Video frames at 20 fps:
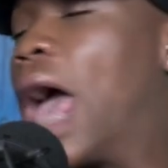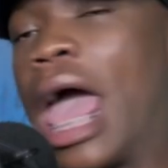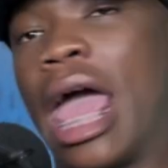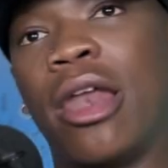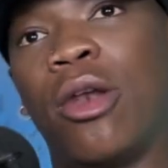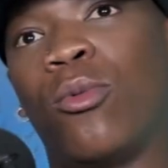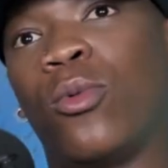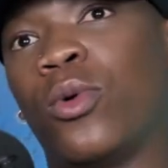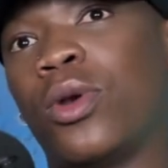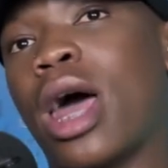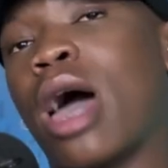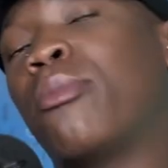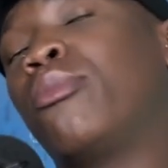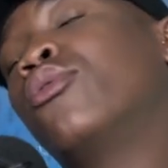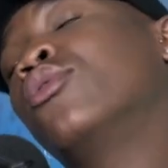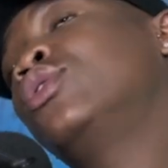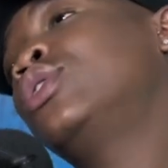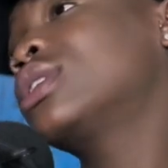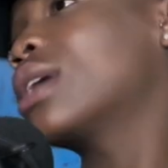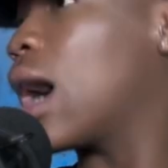And would
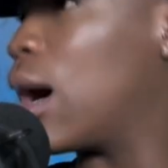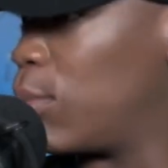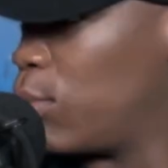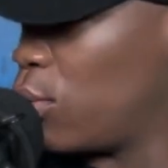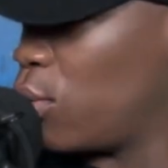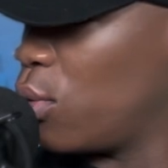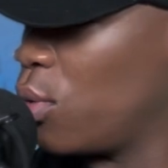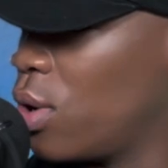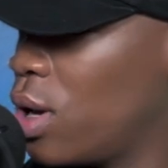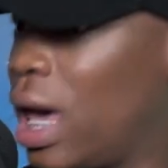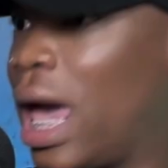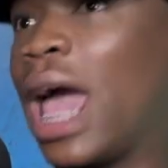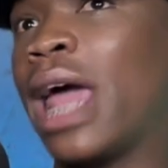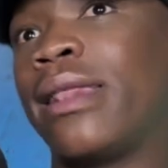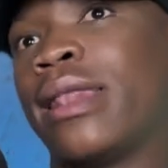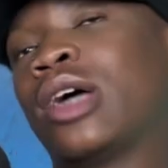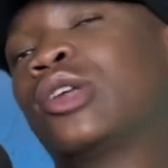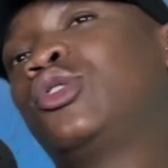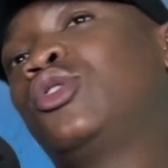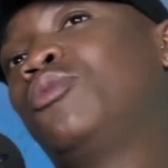approach Kamu, and
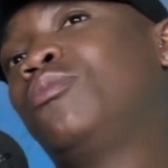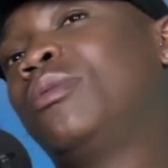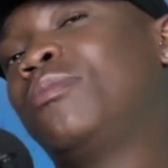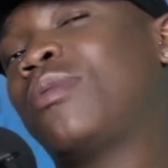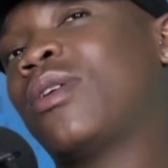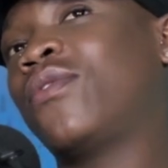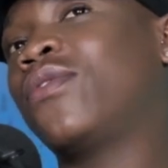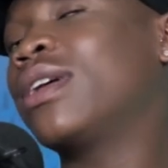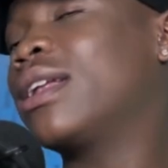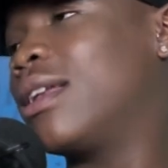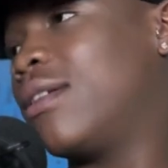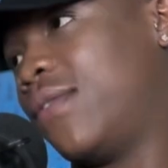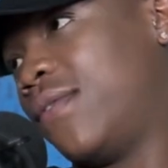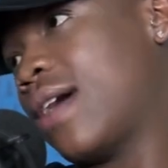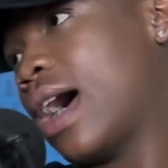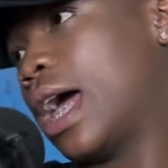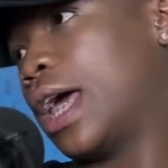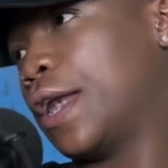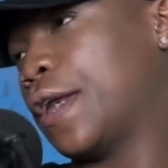that should be perfectly fine.